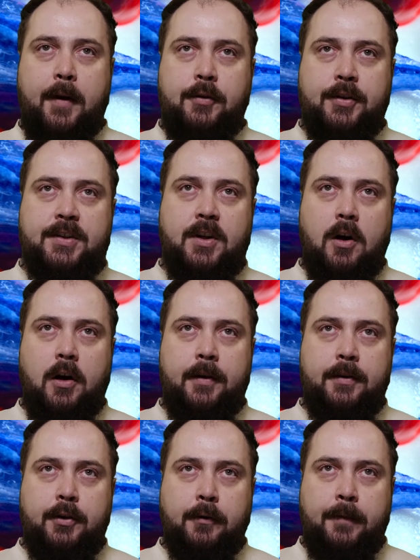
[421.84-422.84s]
They're just
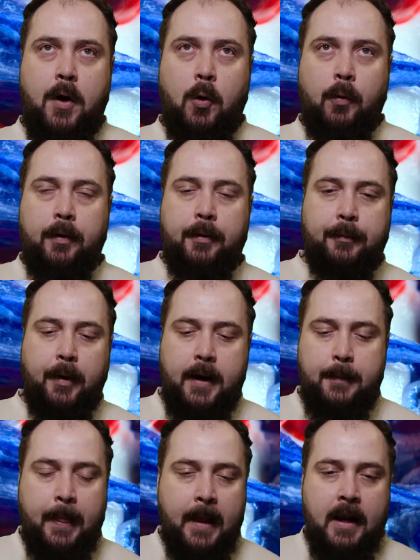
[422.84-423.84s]
on your phone,
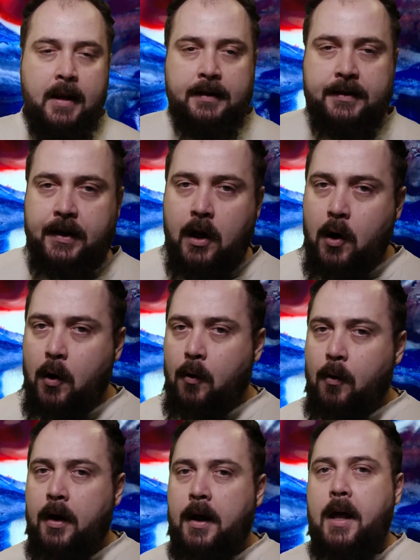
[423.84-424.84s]
right?
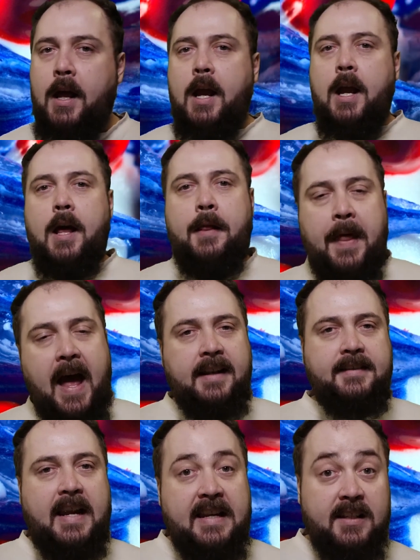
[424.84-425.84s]
So
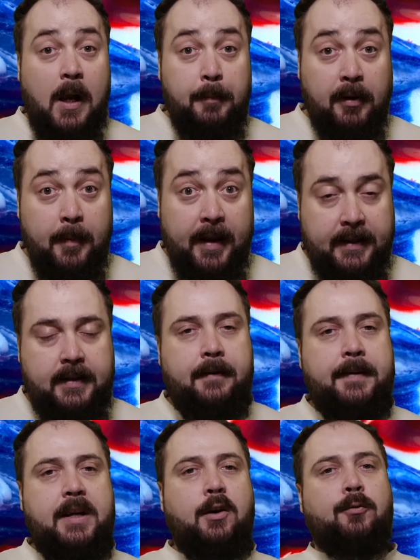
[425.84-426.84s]
that's a supplement.
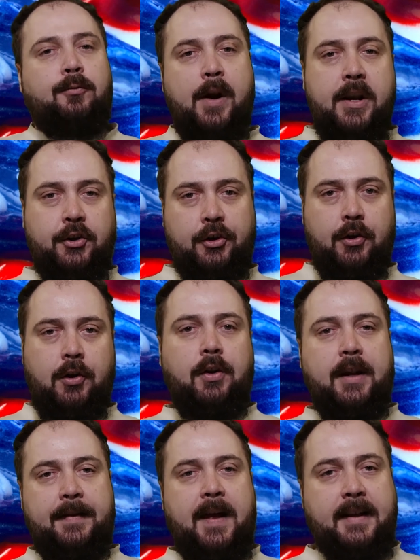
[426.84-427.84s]
The original
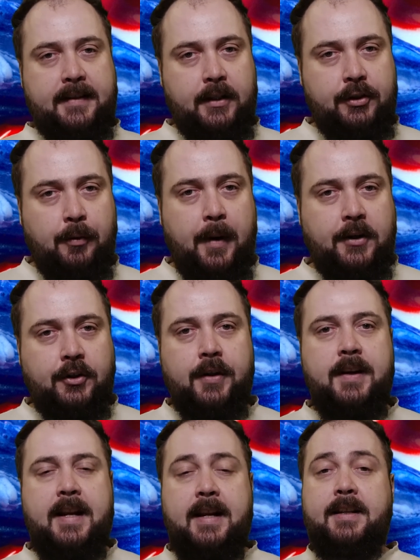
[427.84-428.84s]
in that
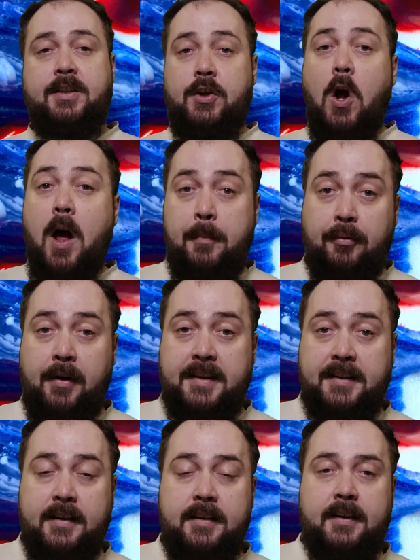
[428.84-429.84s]
situation is not
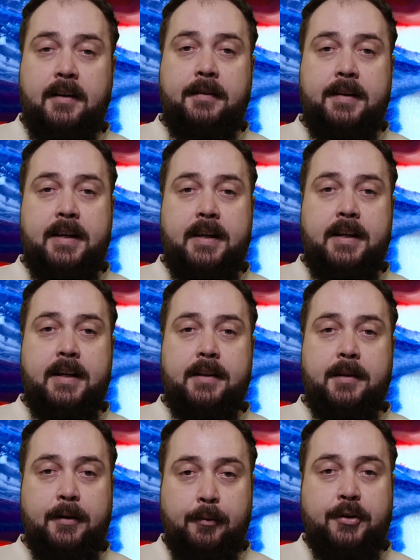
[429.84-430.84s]
present. The,
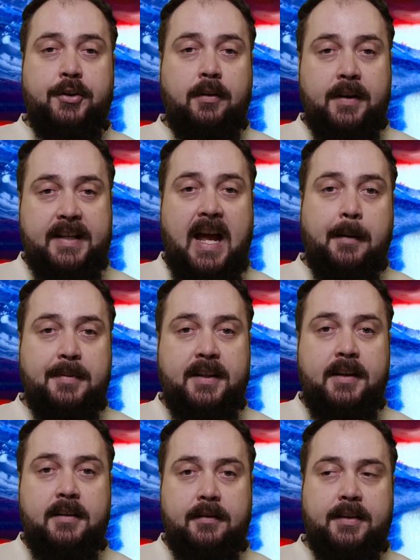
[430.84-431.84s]
the original is
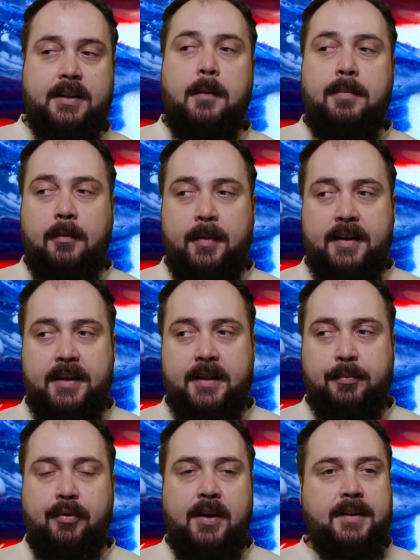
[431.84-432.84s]
absent. The supplement
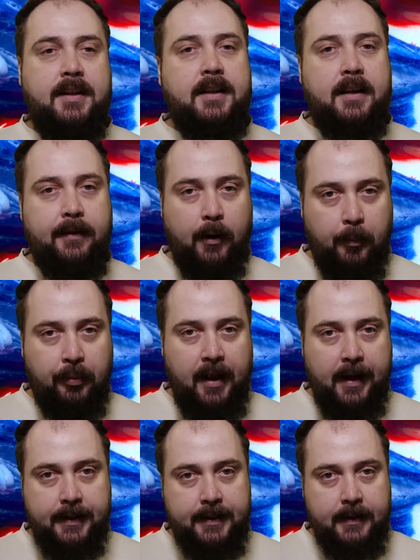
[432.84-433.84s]
is present in their
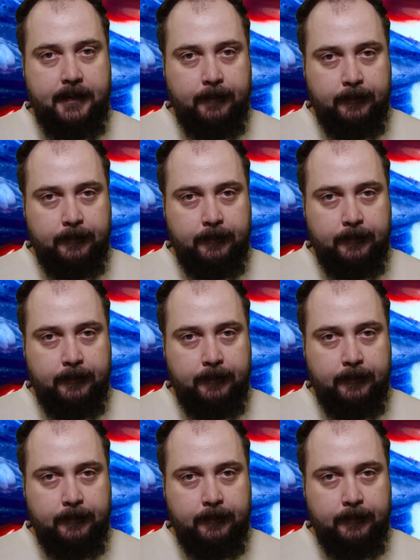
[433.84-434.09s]
place.